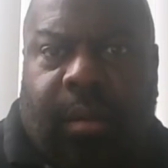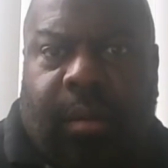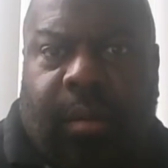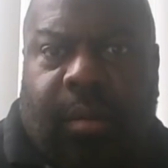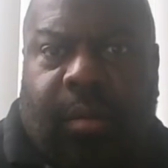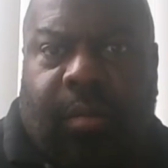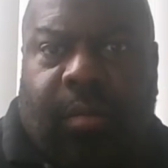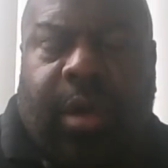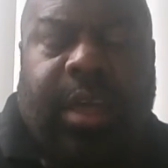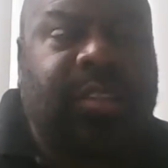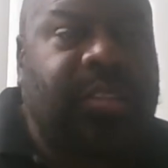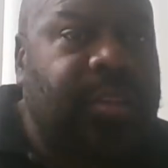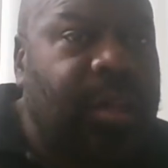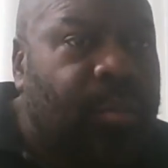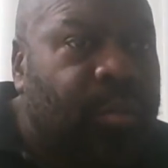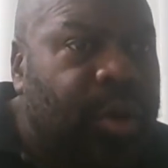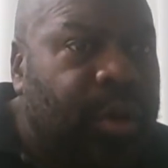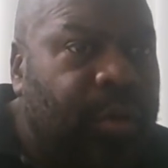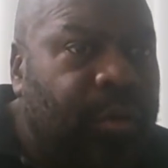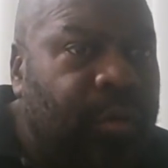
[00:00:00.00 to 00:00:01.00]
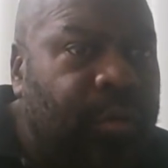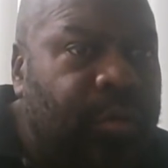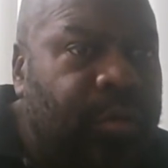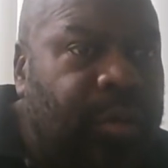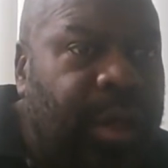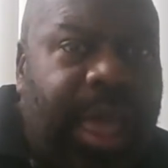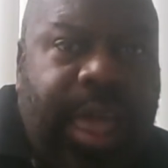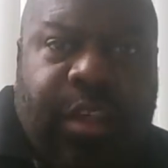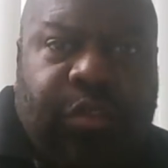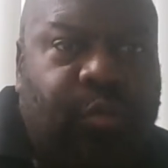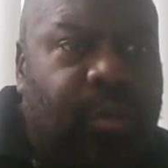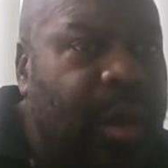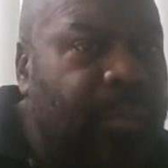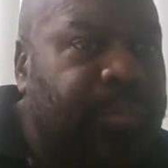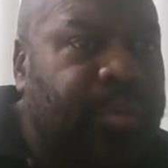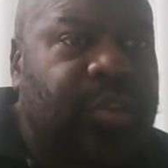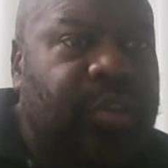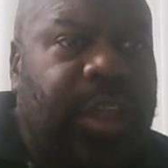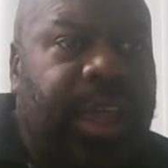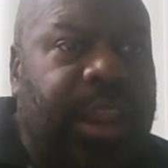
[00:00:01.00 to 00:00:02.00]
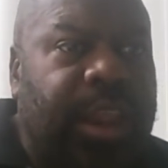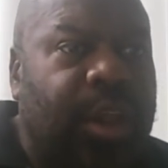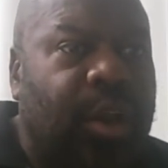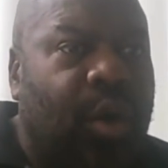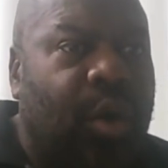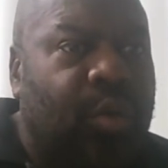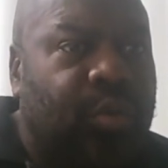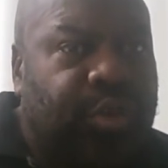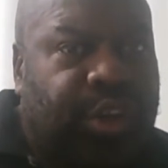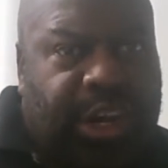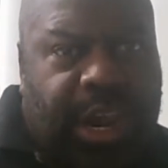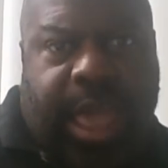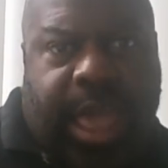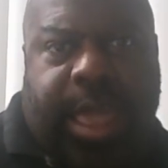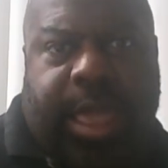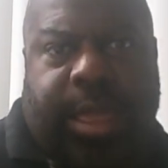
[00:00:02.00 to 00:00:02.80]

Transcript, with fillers: Right? Someone who has represented O.J.